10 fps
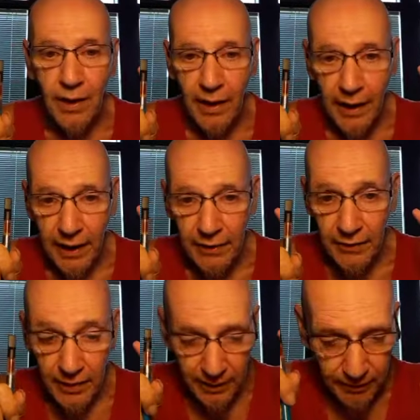And
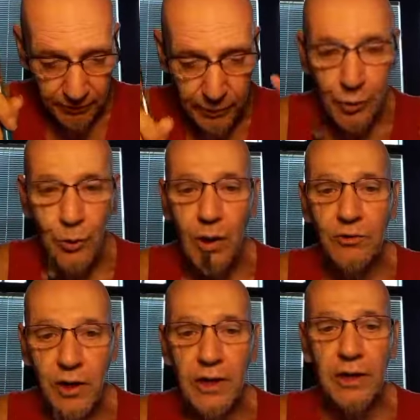that if you are
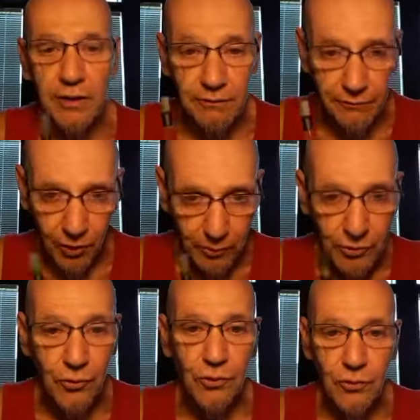taking
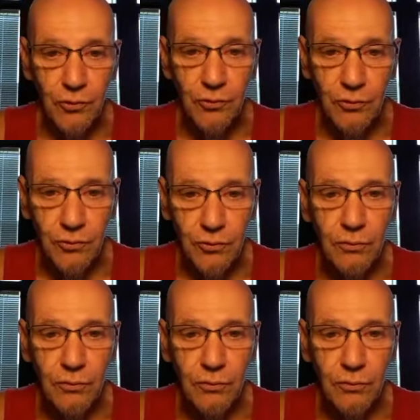pharmaceuticals,